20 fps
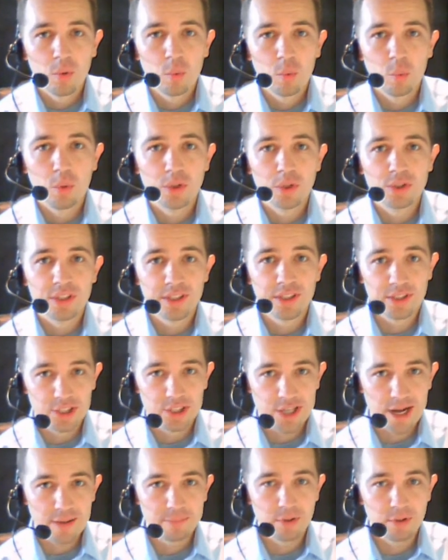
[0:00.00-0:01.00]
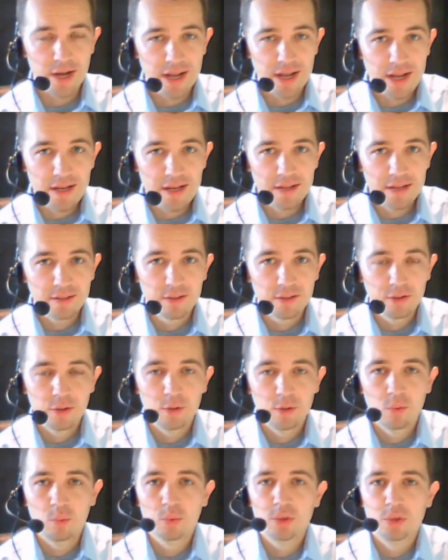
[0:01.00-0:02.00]
which in chapter 8,
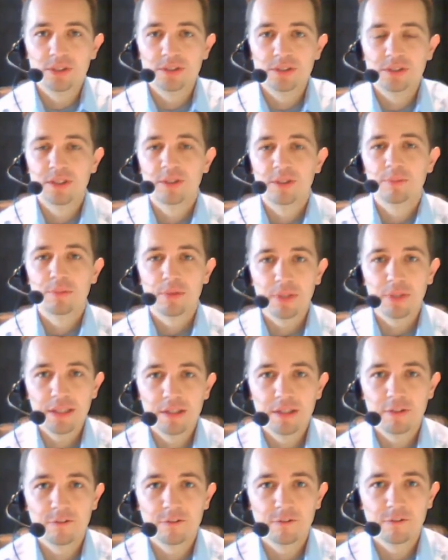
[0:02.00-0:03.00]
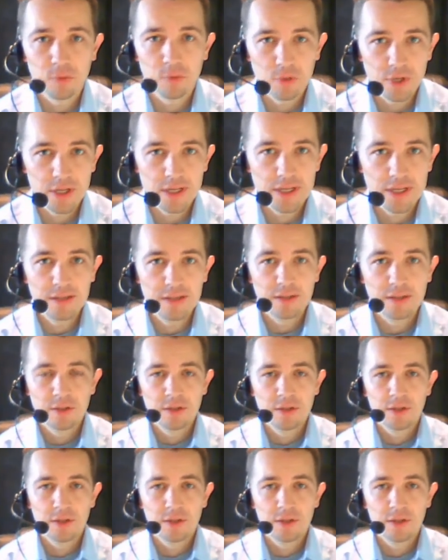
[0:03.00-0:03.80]
which is completely free.